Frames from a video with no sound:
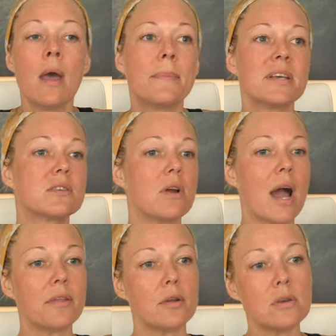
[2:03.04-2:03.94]
because they're
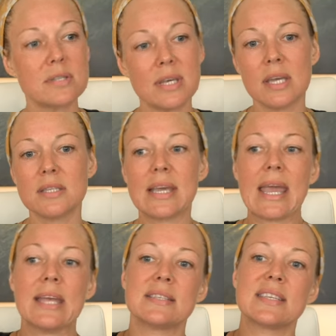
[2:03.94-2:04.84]
either using it to
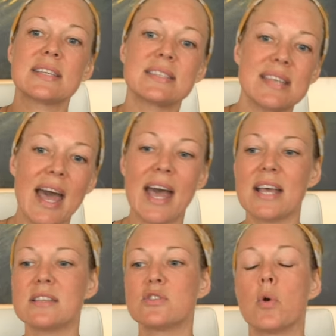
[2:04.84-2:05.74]
gain
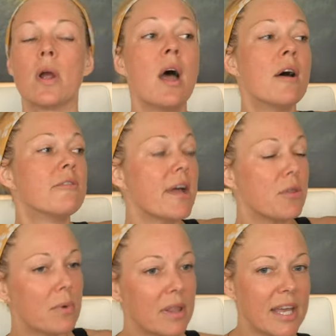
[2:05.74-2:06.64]
success or find
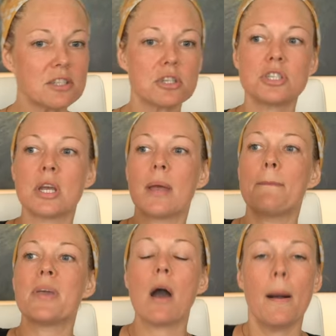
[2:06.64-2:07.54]
the
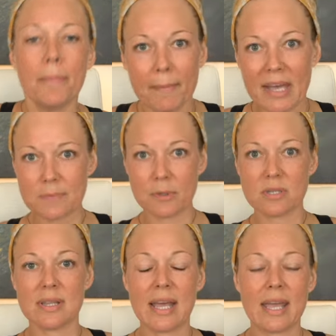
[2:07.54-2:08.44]
relationship, become the best
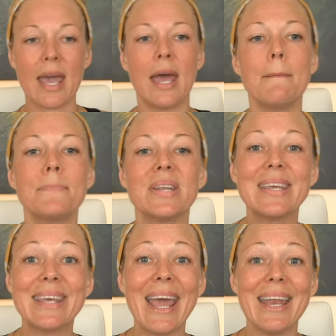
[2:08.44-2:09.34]
person they can. But
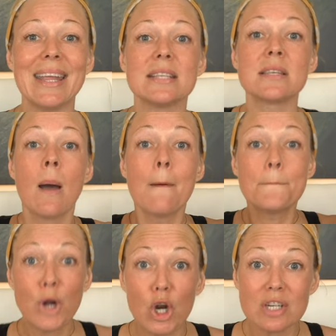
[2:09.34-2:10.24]
again, it's
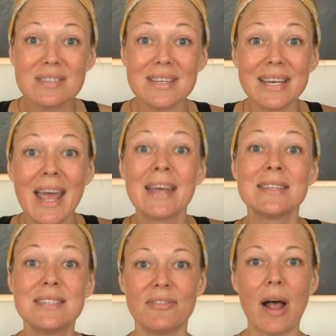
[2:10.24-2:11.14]
person
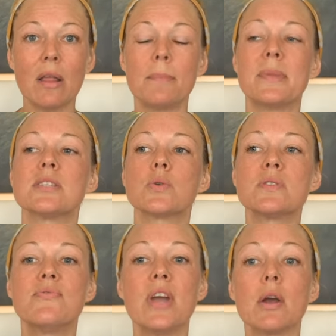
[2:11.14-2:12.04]
development. So
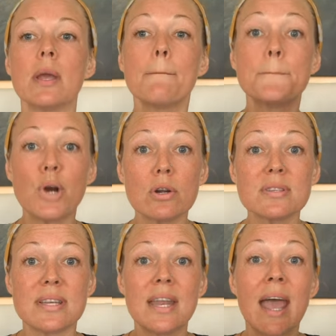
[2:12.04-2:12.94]
it's very
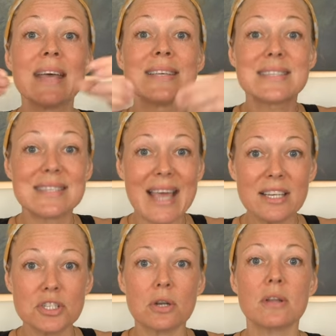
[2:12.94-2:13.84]

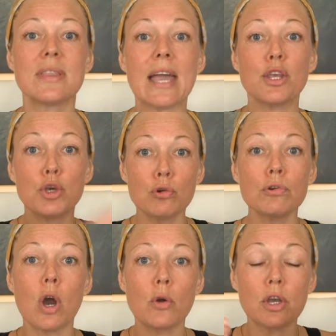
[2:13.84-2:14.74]
person-centered, that you
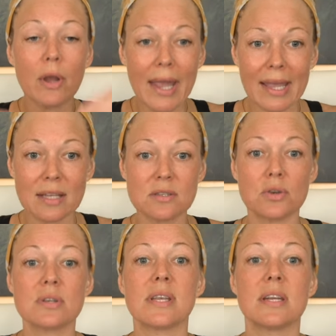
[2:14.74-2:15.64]
know your
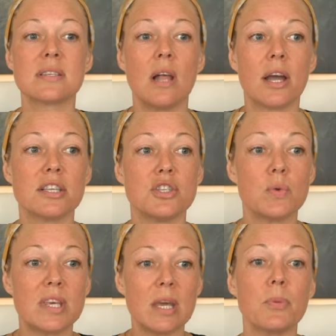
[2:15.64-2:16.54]
answers, and as long as you
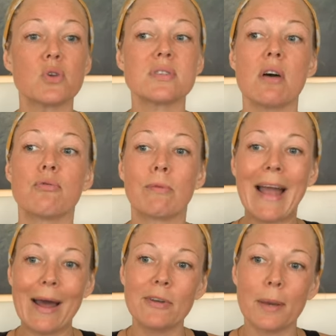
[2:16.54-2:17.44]
keep yourself
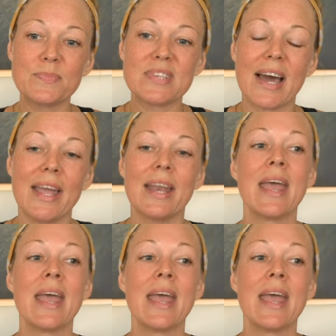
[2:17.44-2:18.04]
round up tight